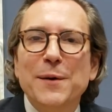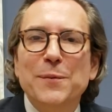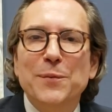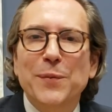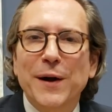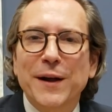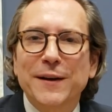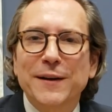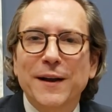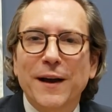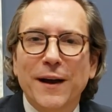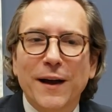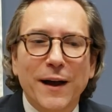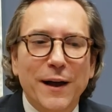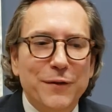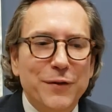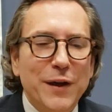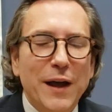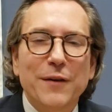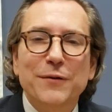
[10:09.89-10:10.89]
But
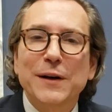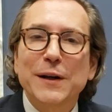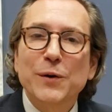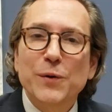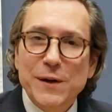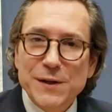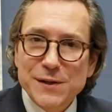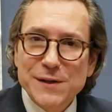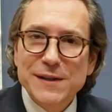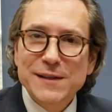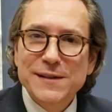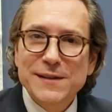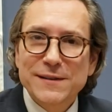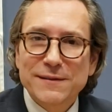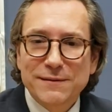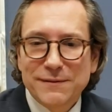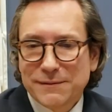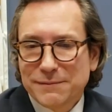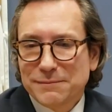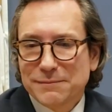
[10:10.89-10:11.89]
if you have any questions,
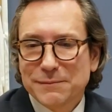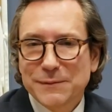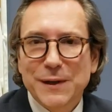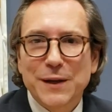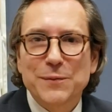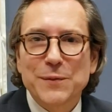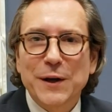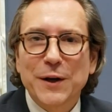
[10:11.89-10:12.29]
give me a